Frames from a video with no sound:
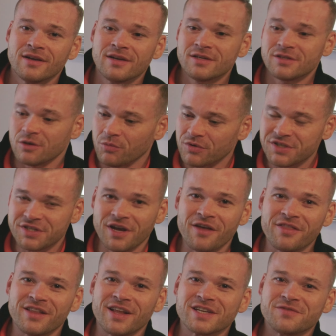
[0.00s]
So, we'll see you
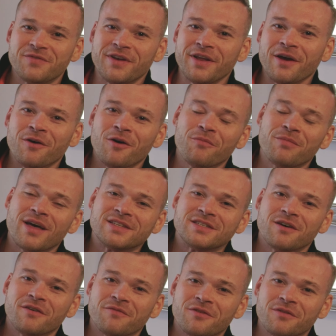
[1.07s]
on the next video. Hope that's
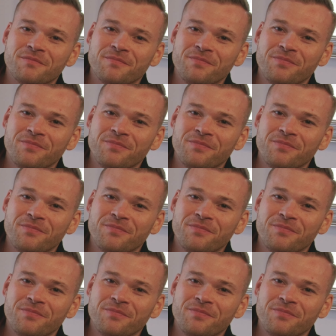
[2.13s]
helpful.